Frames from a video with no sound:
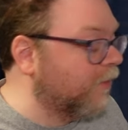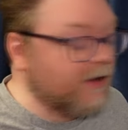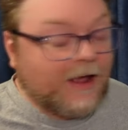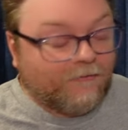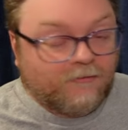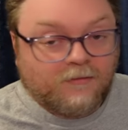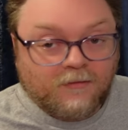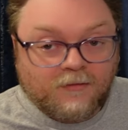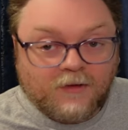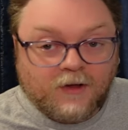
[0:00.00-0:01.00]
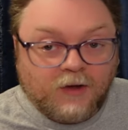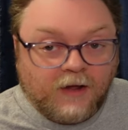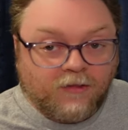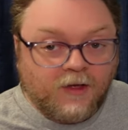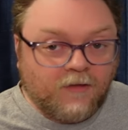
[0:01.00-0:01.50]
yes,
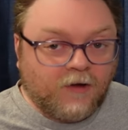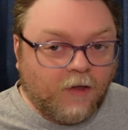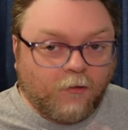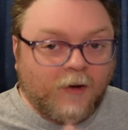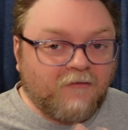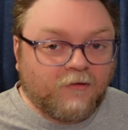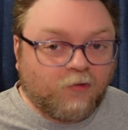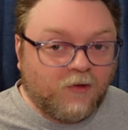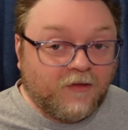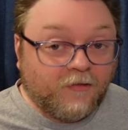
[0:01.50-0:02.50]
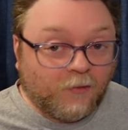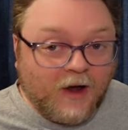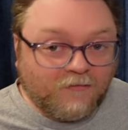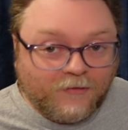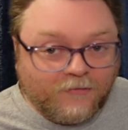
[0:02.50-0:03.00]
it's another reference within the
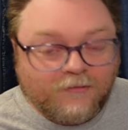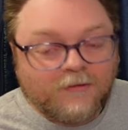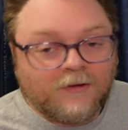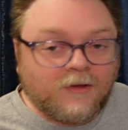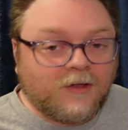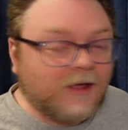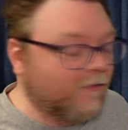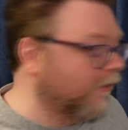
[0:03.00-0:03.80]
reference in